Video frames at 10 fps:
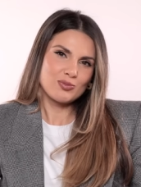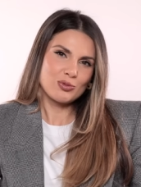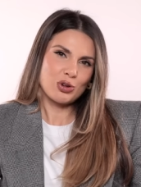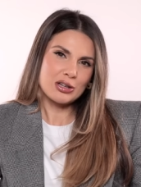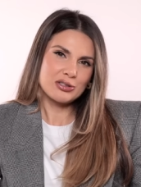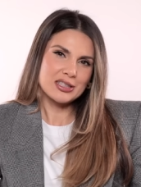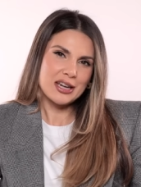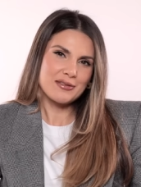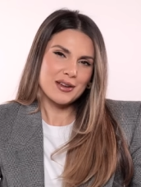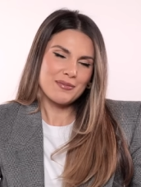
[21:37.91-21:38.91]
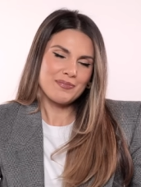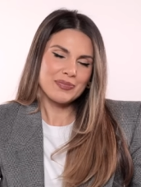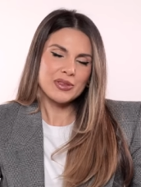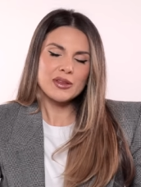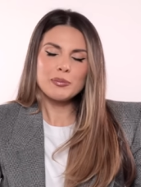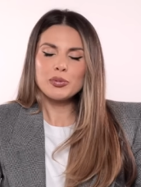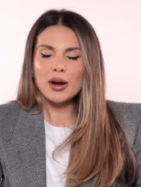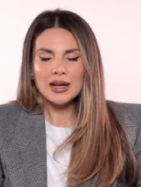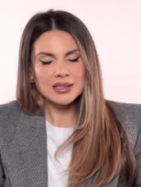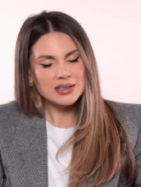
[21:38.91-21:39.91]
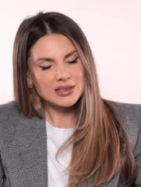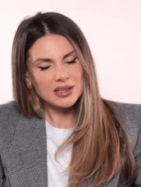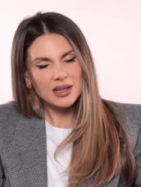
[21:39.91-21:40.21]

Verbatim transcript: try to save them. The brand